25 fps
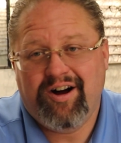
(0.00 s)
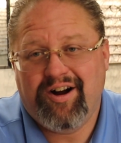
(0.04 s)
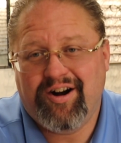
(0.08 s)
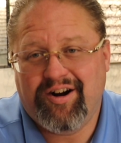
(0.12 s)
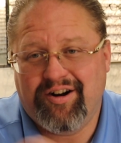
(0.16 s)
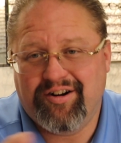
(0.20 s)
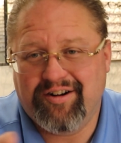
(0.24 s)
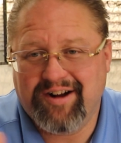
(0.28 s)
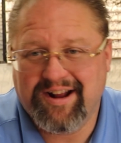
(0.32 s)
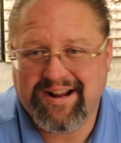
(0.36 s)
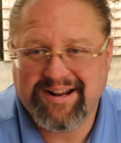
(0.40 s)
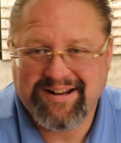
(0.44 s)

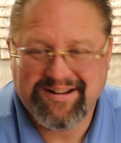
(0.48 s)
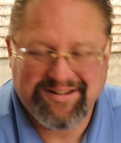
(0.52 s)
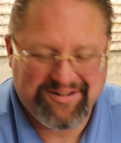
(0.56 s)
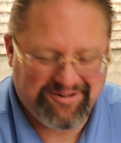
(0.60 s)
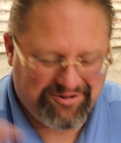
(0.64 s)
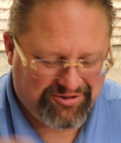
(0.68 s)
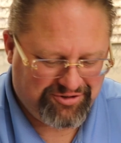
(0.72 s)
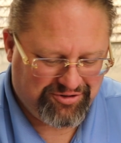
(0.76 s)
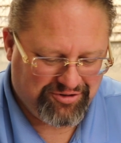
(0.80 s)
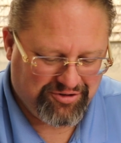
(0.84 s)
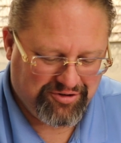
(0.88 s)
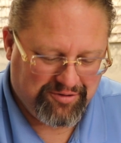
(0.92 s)
All right,
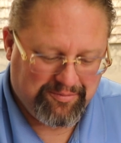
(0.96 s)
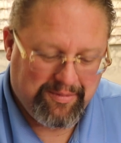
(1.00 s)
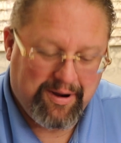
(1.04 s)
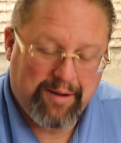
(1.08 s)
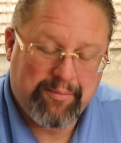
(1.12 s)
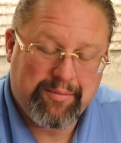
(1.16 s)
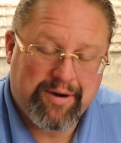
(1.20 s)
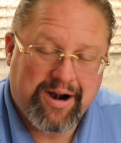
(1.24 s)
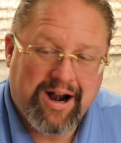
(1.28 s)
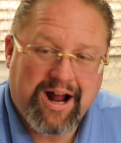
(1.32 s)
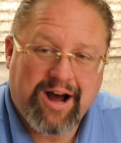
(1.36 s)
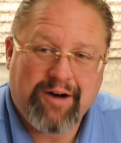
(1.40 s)
so you
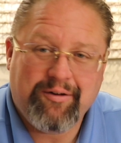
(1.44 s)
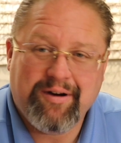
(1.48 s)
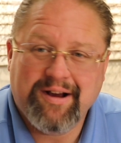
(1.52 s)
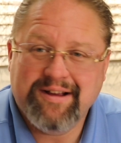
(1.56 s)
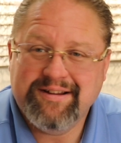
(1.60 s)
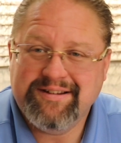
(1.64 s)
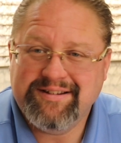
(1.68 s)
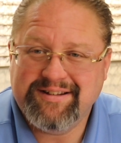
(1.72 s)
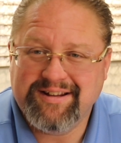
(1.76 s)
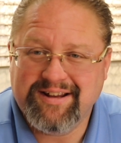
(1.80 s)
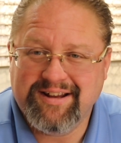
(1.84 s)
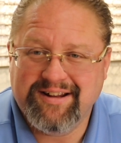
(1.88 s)
remember how I
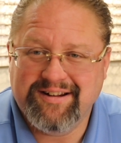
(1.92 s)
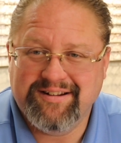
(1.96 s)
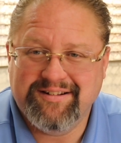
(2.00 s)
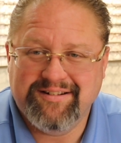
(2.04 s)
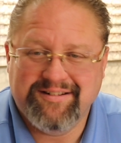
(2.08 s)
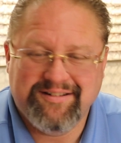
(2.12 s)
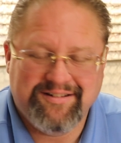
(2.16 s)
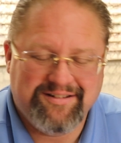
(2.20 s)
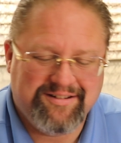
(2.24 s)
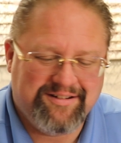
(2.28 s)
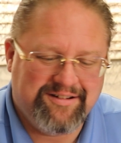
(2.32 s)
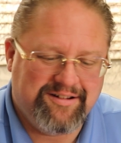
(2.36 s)

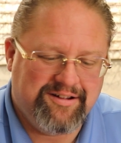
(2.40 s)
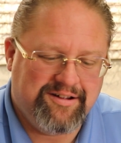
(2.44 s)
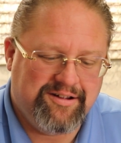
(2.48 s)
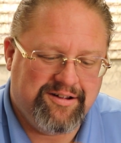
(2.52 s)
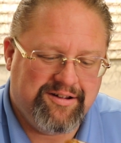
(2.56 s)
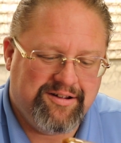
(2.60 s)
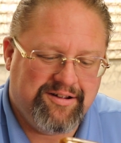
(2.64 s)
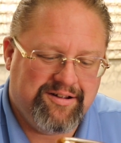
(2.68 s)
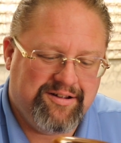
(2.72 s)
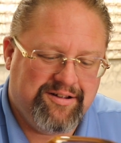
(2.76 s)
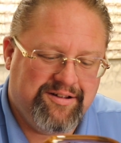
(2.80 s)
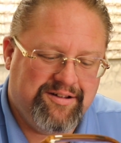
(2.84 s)
said
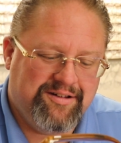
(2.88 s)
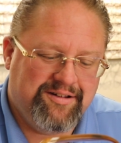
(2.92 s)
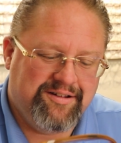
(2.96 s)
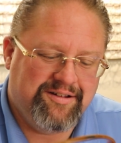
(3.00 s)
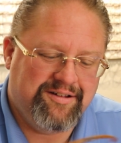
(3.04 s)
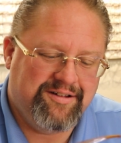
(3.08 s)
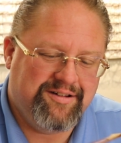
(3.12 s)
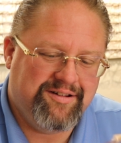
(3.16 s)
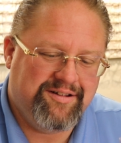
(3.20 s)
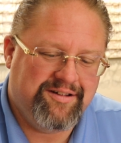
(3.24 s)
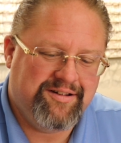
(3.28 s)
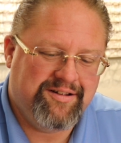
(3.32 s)

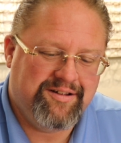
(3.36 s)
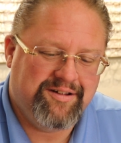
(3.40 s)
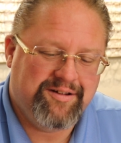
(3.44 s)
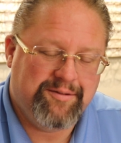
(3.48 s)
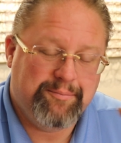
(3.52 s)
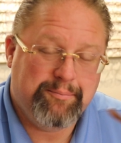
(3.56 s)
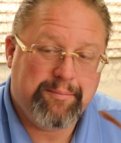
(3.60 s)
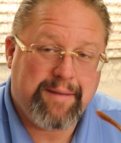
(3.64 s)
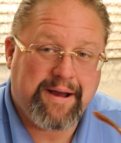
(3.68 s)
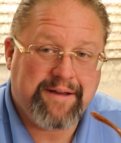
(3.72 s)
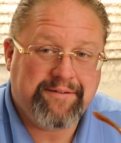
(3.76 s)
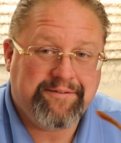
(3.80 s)

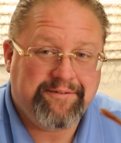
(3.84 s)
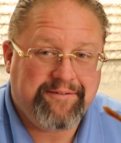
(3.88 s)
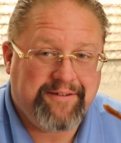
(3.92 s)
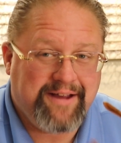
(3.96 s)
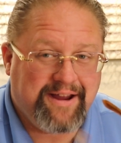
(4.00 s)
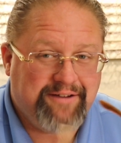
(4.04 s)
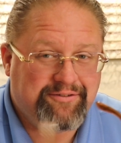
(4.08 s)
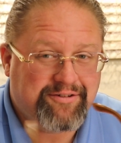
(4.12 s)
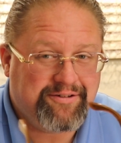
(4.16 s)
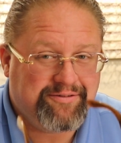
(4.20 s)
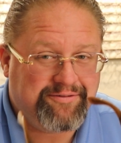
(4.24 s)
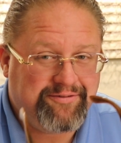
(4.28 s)
my
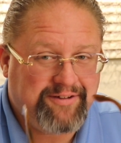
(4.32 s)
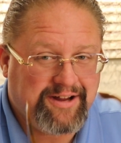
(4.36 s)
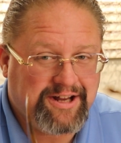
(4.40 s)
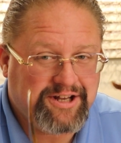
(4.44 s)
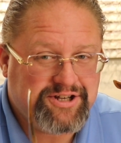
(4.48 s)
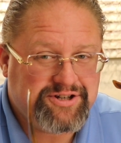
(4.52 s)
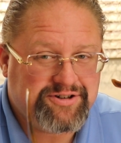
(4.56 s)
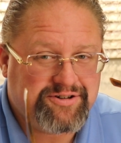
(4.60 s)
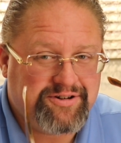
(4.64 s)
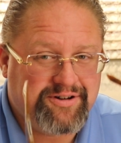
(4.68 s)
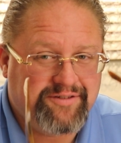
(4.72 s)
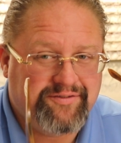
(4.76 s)
favorite
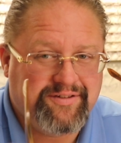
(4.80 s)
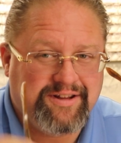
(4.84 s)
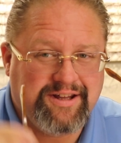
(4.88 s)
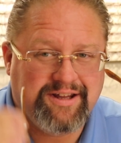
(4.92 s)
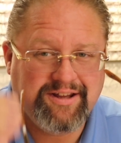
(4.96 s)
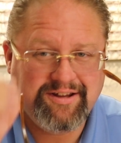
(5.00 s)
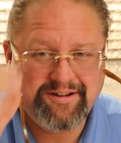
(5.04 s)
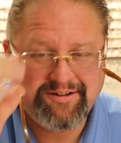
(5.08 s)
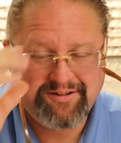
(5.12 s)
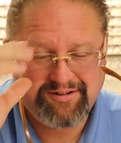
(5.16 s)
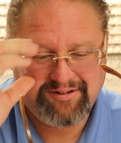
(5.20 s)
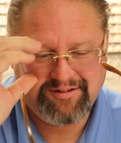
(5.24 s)
feature of
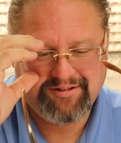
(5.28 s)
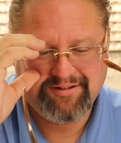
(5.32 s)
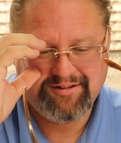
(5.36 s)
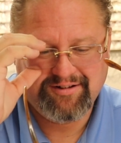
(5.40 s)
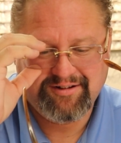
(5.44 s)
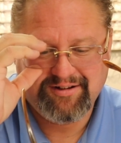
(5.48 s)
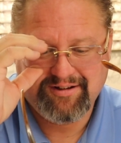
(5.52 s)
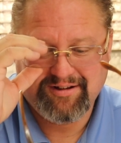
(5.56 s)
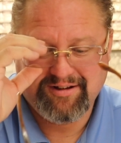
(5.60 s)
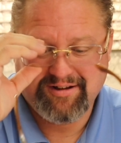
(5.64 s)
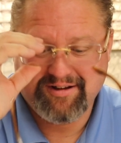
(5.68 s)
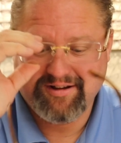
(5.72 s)
these
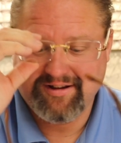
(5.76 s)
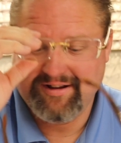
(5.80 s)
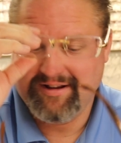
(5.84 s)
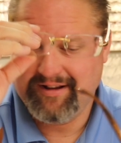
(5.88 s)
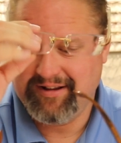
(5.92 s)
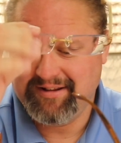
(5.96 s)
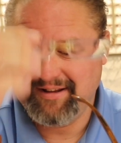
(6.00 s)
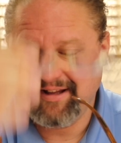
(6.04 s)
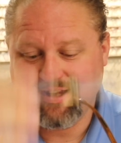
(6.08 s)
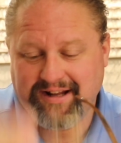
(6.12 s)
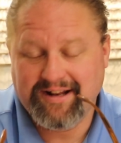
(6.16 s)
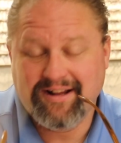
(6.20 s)

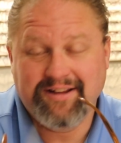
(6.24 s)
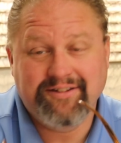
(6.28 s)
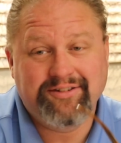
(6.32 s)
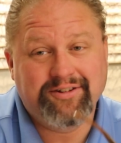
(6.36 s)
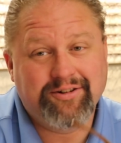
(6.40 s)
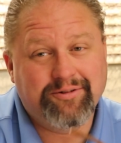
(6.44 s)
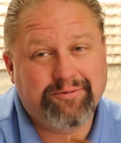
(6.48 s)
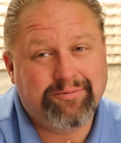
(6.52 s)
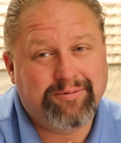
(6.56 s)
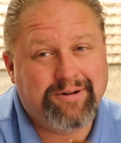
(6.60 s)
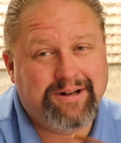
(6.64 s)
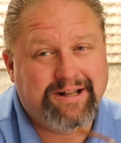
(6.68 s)
that
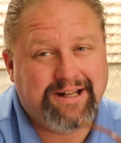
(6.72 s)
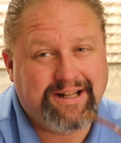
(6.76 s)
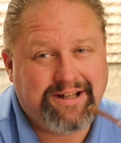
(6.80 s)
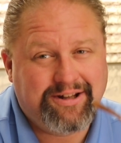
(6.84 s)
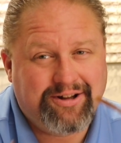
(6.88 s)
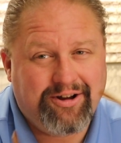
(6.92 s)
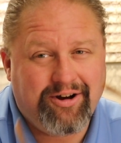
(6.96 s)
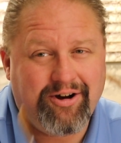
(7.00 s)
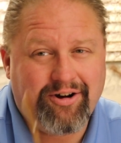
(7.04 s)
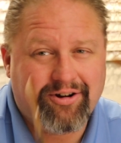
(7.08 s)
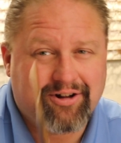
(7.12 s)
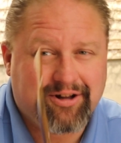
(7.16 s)
isn't really
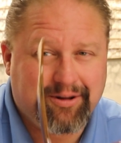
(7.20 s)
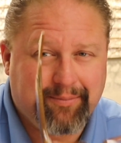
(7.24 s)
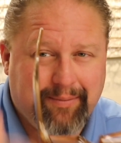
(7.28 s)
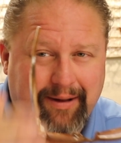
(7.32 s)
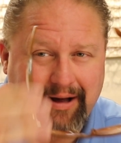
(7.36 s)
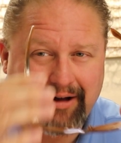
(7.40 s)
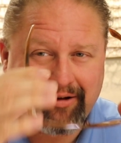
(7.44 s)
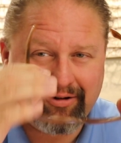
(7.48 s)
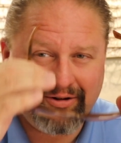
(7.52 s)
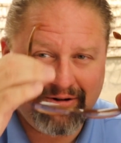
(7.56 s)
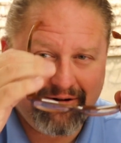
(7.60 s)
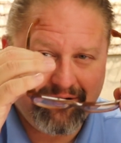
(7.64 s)
talked
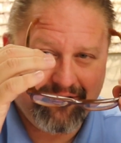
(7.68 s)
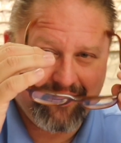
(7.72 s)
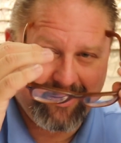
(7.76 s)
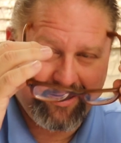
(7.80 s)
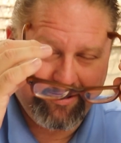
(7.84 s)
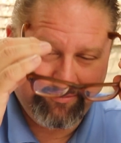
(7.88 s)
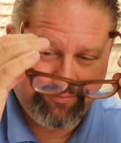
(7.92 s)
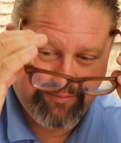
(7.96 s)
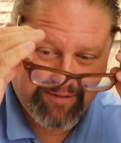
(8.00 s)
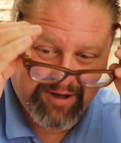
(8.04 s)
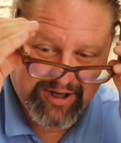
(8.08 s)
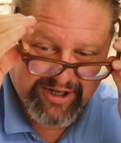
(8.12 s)
about all
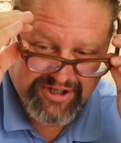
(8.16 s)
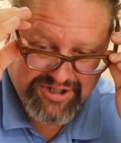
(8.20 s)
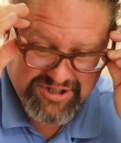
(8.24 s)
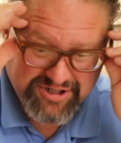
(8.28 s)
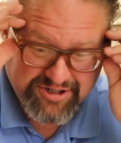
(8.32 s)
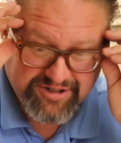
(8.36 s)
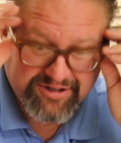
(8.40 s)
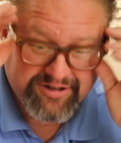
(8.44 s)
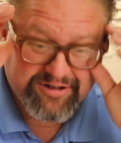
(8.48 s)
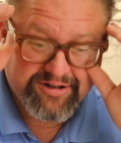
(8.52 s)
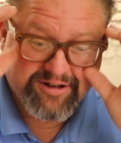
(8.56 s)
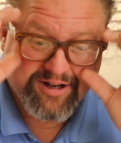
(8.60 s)
that
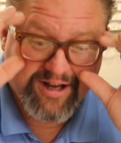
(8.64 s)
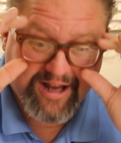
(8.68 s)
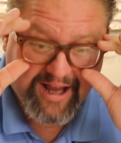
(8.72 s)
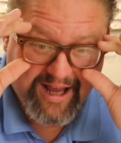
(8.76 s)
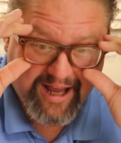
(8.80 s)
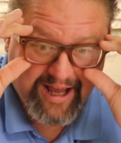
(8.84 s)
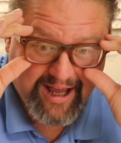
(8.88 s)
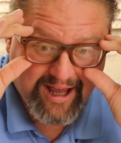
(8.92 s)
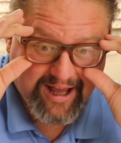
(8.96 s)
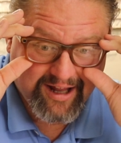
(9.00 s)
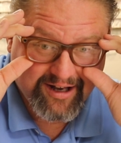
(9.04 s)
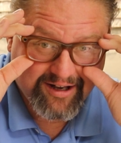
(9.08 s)
much,
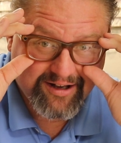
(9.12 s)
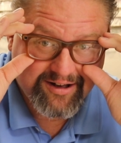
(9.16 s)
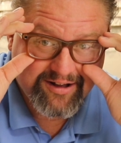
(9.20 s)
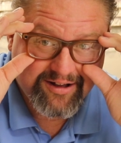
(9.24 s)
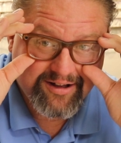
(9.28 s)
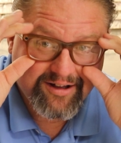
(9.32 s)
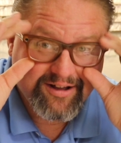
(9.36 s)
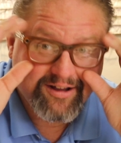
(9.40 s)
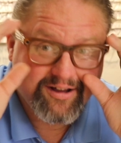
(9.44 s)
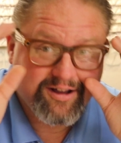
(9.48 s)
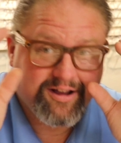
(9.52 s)
and